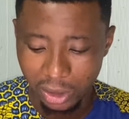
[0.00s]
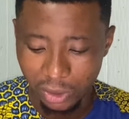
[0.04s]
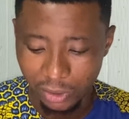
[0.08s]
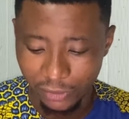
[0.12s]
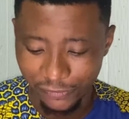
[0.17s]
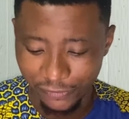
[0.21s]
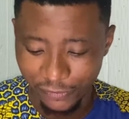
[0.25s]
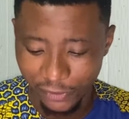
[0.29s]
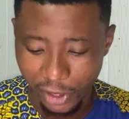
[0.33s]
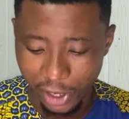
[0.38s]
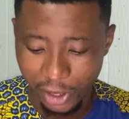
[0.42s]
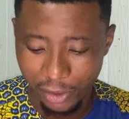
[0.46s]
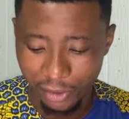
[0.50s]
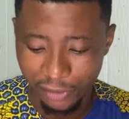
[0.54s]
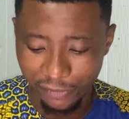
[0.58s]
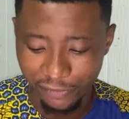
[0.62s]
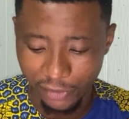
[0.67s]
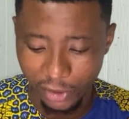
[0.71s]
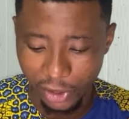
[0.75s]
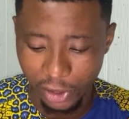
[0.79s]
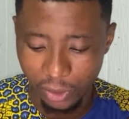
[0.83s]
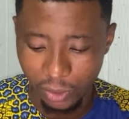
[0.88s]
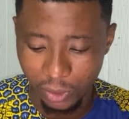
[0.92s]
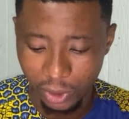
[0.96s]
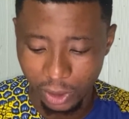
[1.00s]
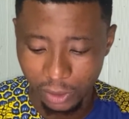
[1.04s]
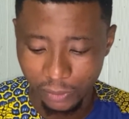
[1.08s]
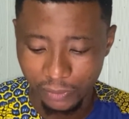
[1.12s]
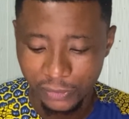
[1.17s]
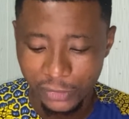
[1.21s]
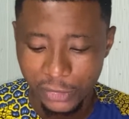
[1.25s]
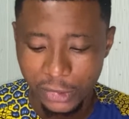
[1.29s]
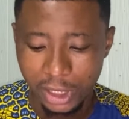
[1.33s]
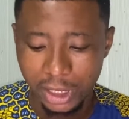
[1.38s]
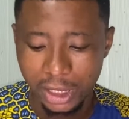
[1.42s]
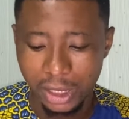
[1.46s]
Very, very well.
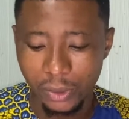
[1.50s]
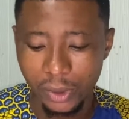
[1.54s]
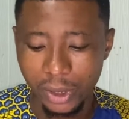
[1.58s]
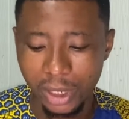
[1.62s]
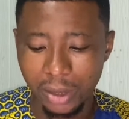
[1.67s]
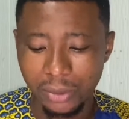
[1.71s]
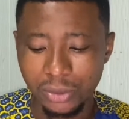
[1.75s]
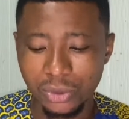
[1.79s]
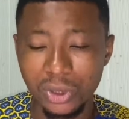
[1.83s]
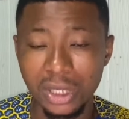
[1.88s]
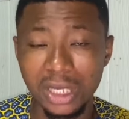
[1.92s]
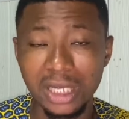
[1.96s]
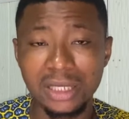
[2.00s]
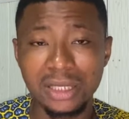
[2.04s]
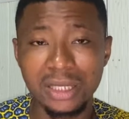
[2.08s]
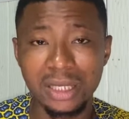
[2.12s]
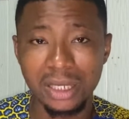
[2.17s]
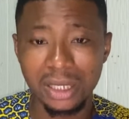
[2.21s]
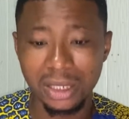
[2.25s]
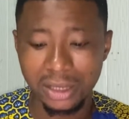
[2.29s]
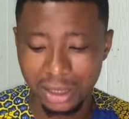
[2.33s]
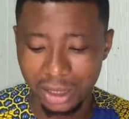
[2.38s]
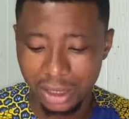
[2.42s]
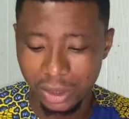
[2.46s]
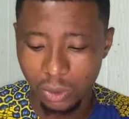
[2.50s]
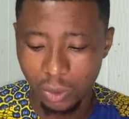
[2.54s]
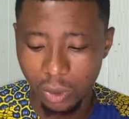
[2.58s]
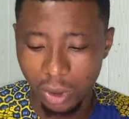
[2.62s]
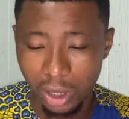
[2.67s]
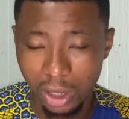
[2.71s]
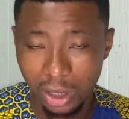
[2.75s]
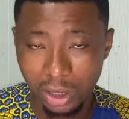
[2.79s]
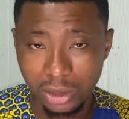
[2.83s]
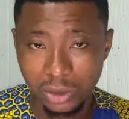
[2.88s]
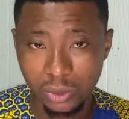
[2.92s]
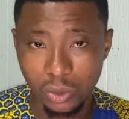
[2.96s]
Then we come to internet and the
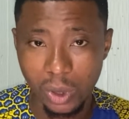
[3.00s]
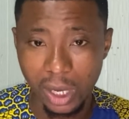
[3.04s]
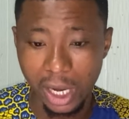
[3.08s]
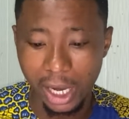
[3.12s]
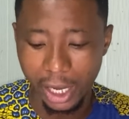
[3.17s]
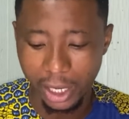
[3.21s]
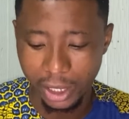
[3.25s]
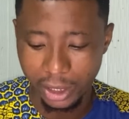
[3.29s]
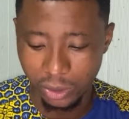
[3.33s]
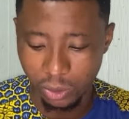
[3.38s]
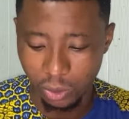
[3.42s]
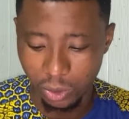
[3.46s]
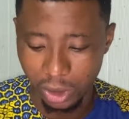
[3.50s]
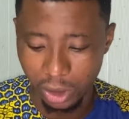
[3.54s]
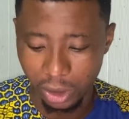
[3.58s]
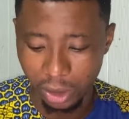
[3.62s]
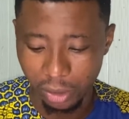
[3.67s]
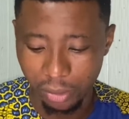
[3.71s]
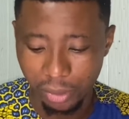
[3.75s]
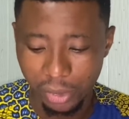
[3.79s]
World Wide Web.